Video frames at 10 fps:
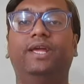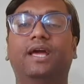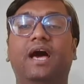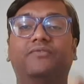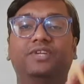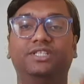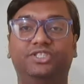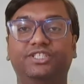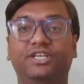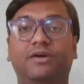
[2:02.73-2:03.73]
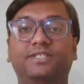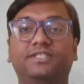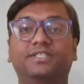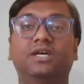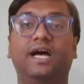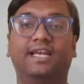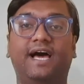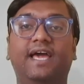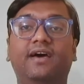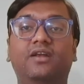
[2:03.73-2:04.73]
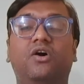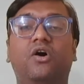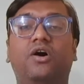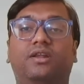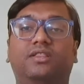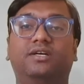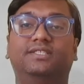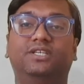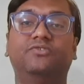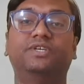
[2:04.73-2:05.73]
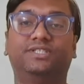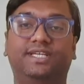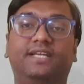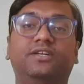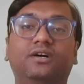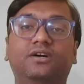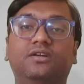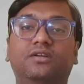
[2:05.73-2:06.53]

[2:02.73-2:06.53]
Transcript: Have they changed their business attire or the service sector?